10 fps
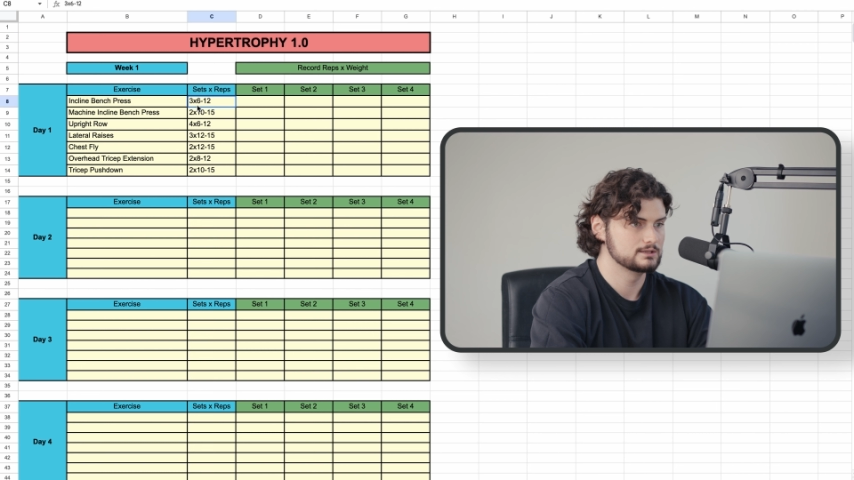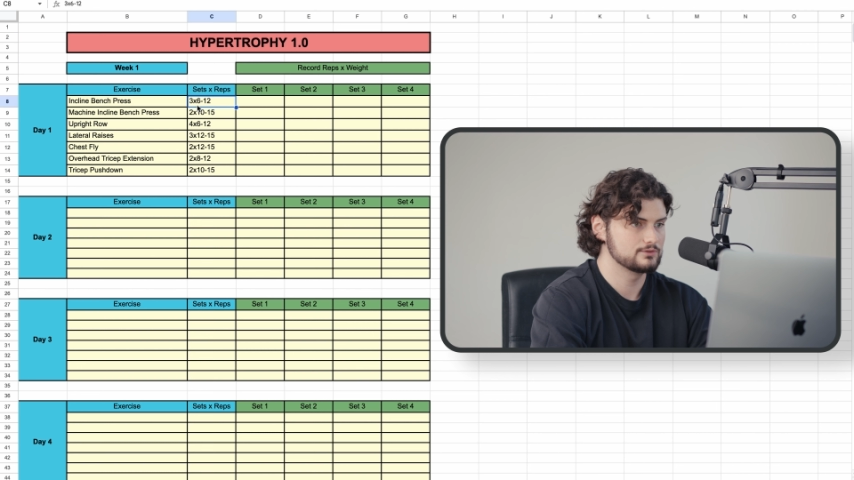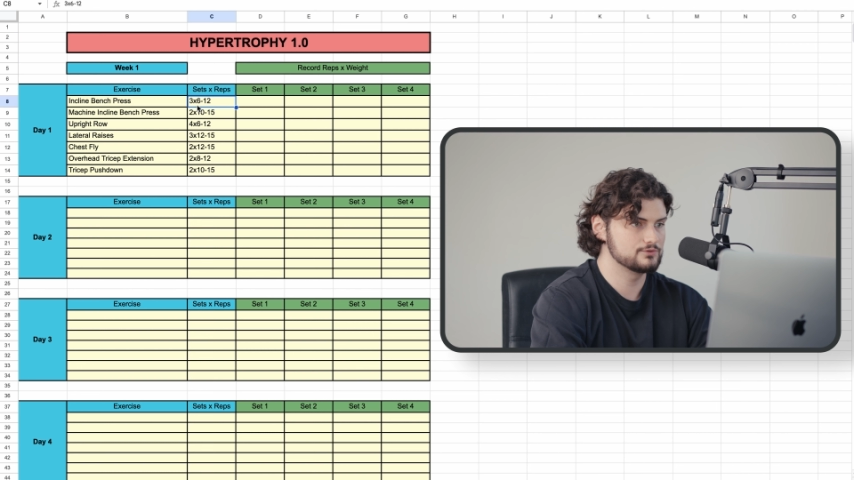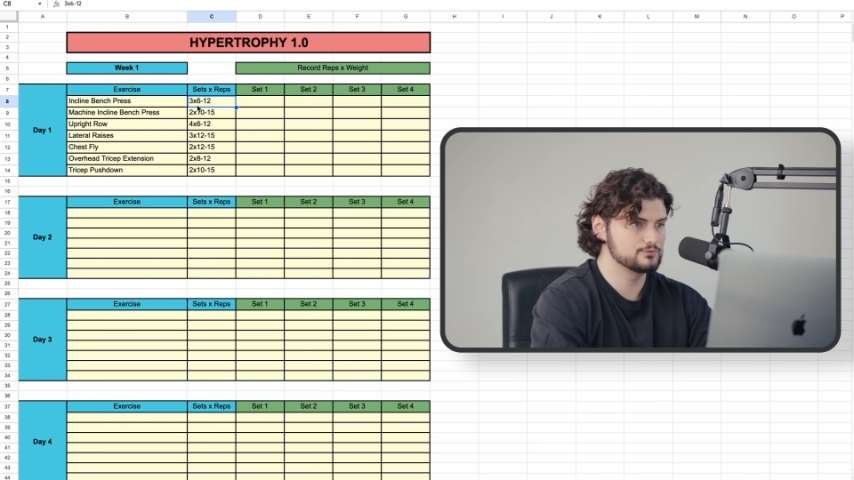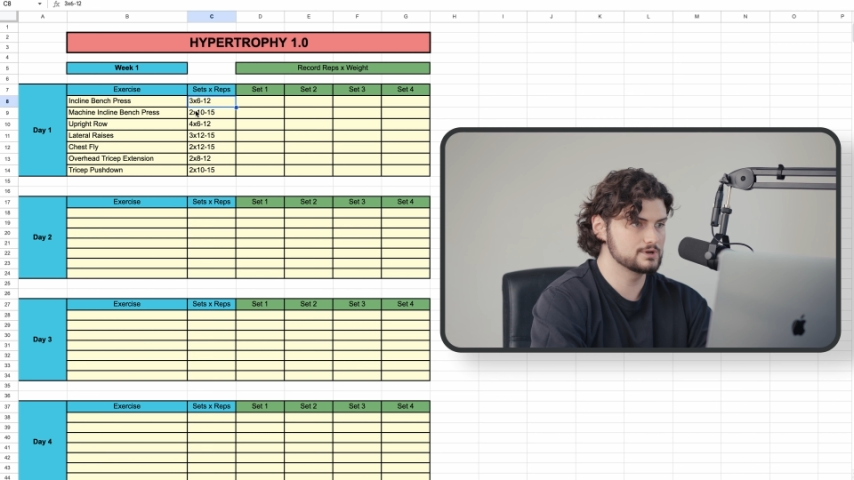
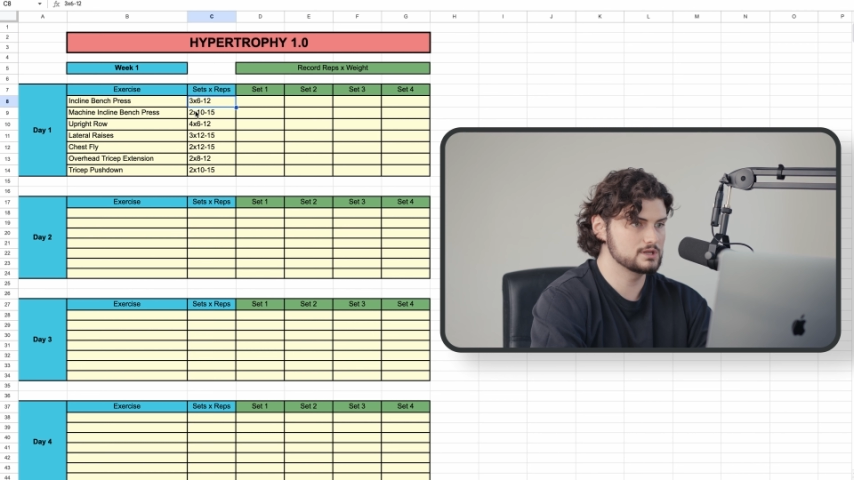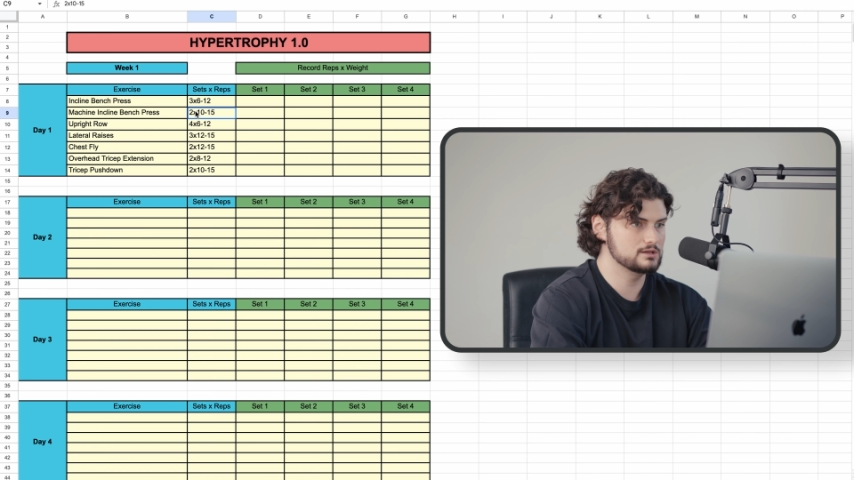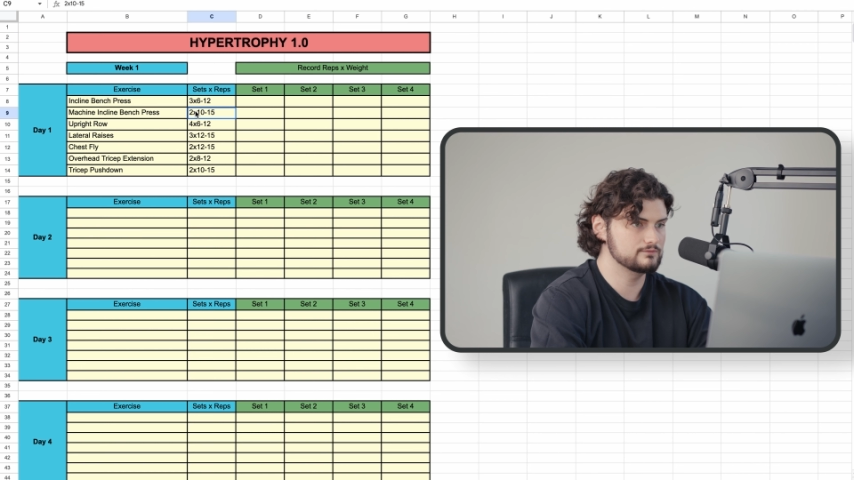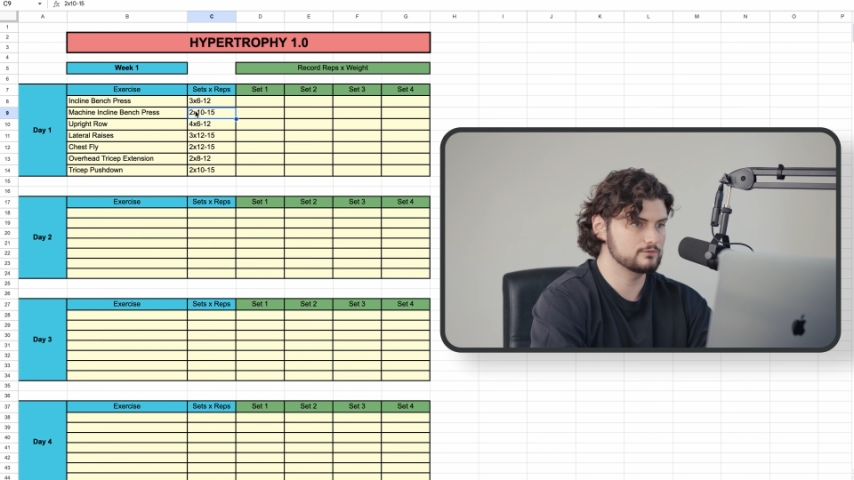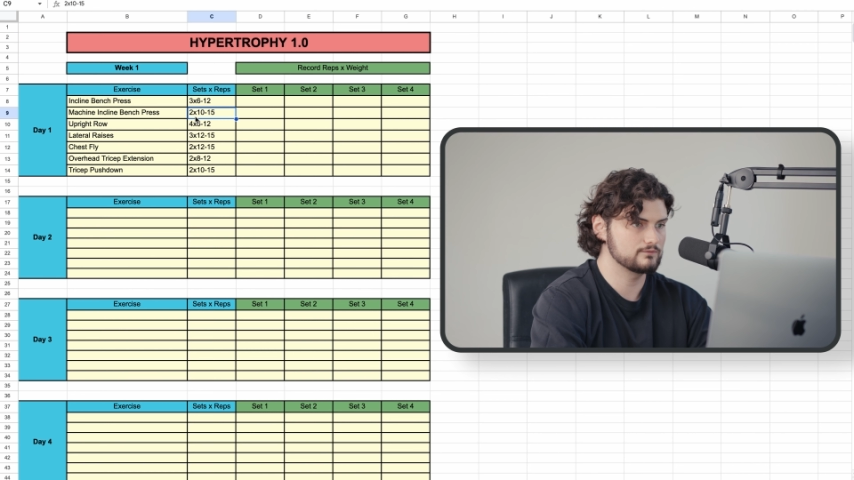
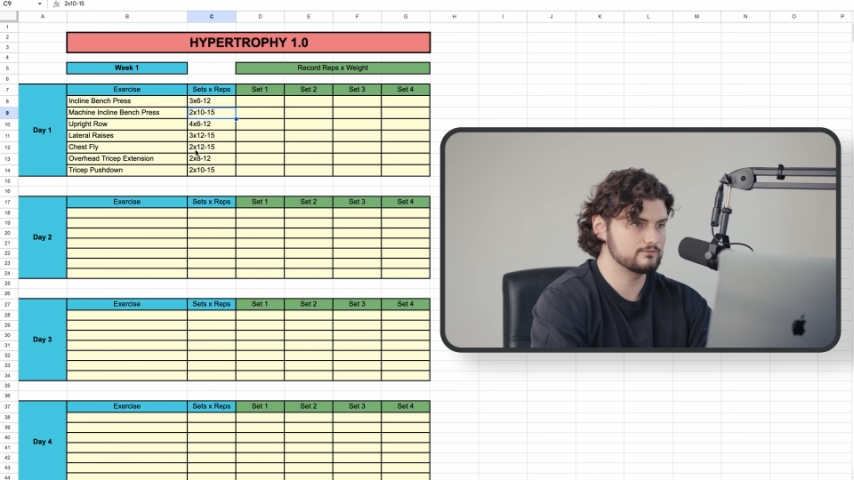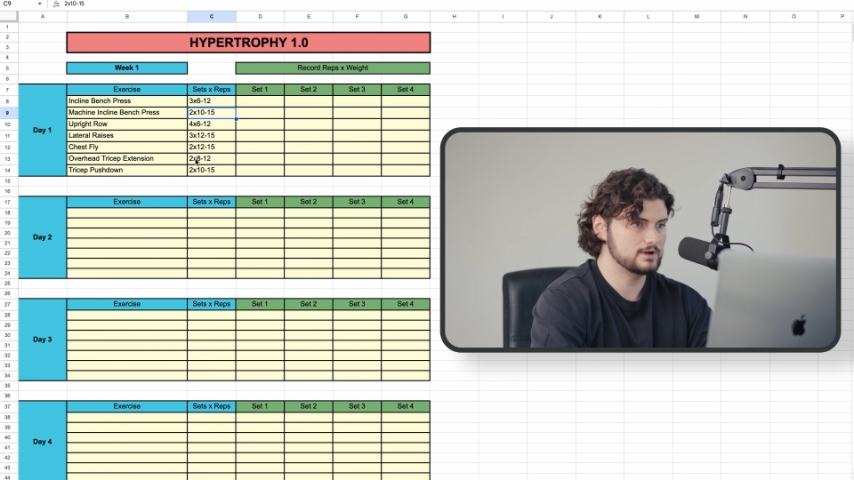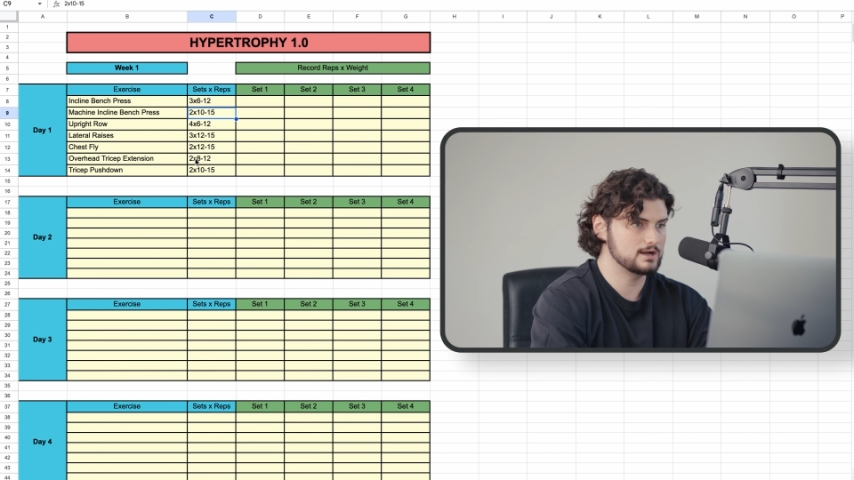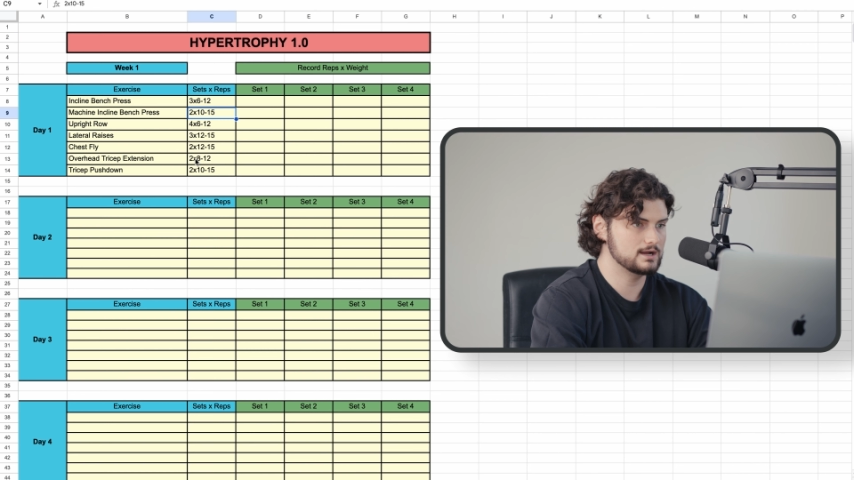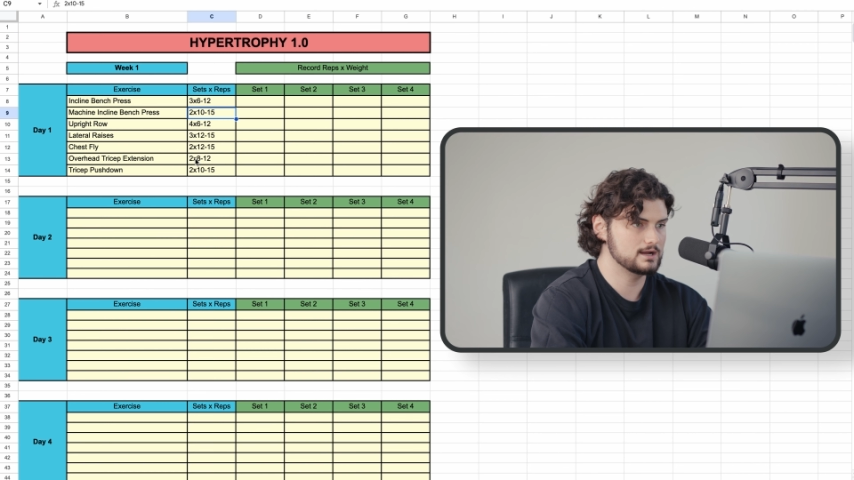3, 4,
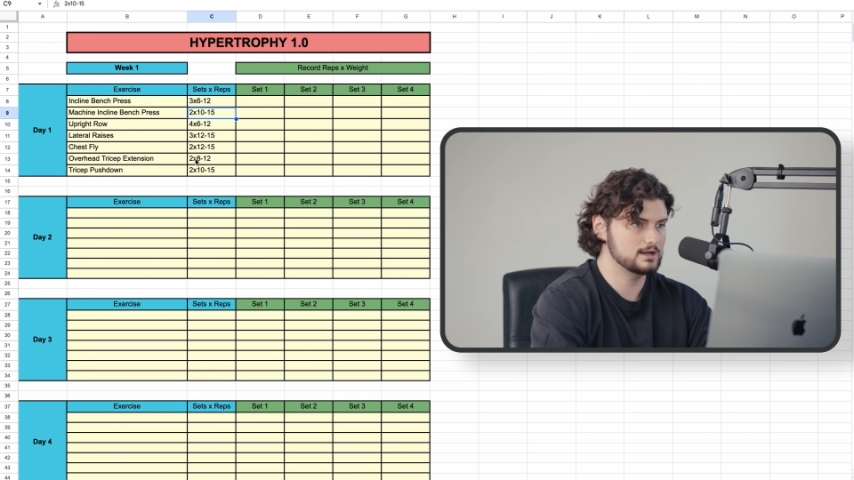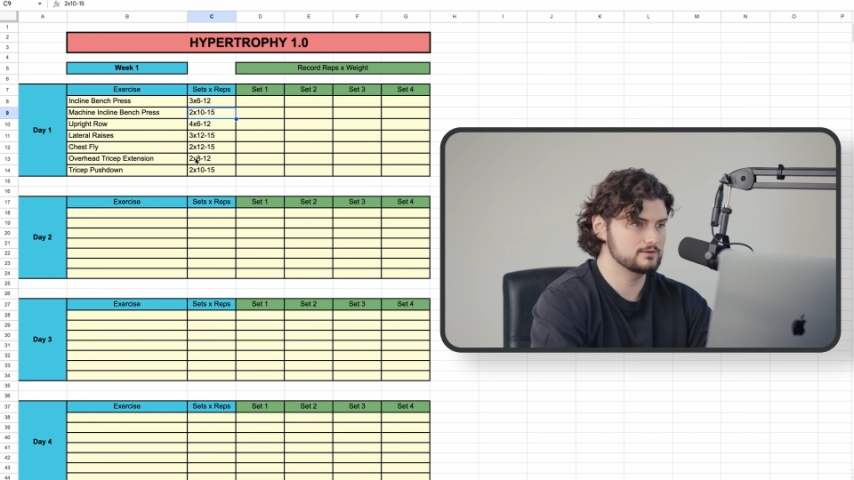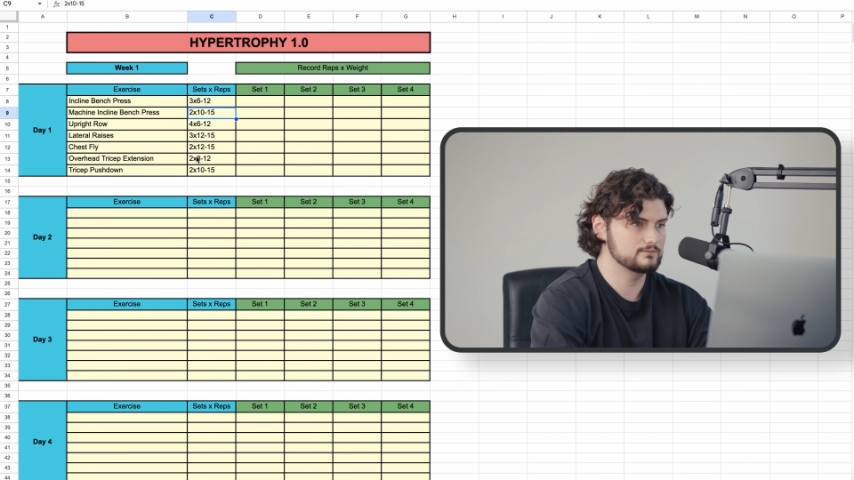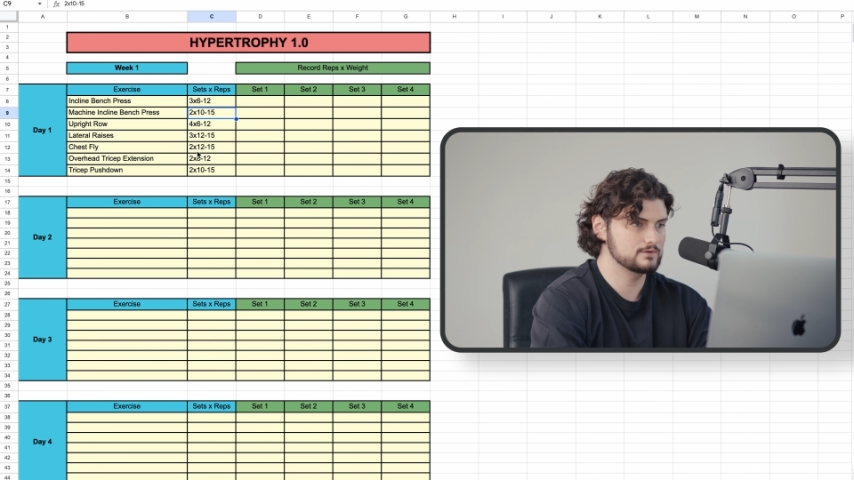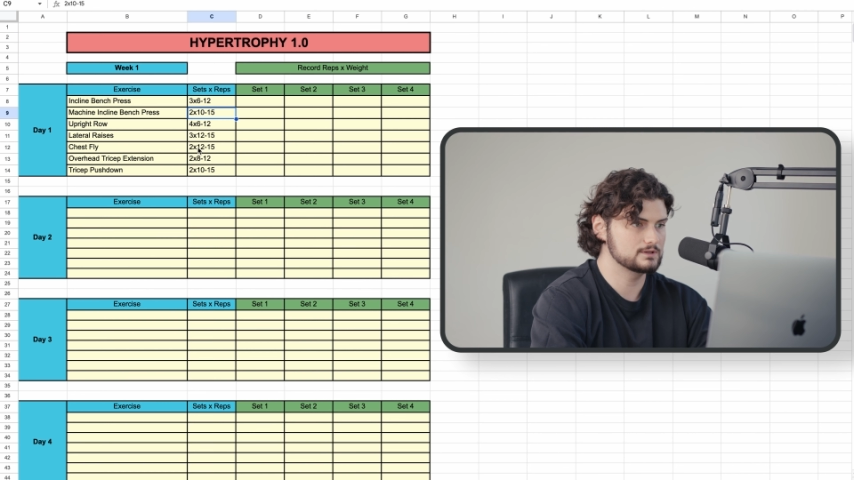
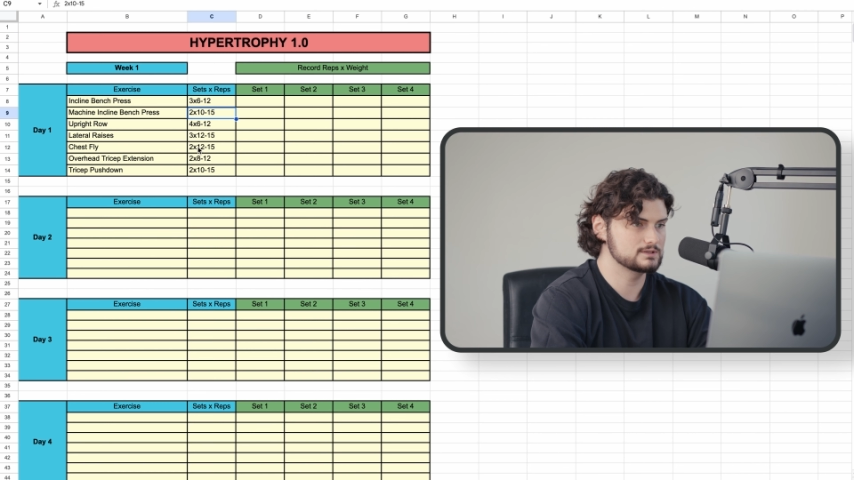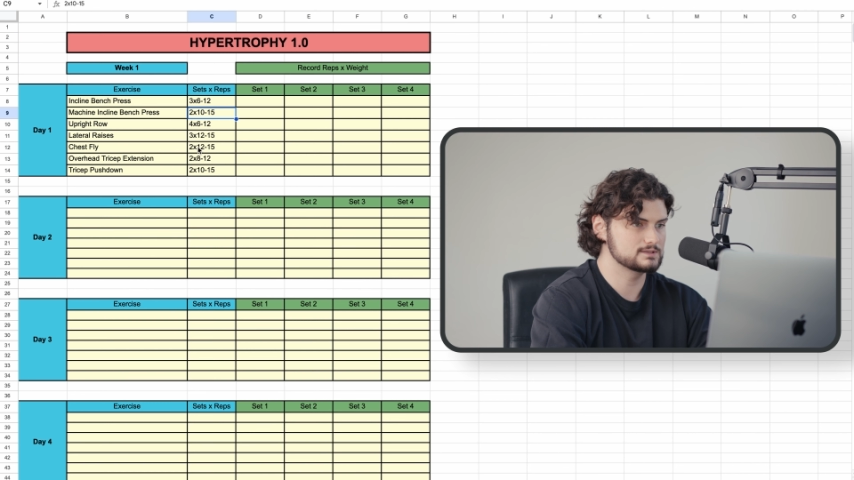5,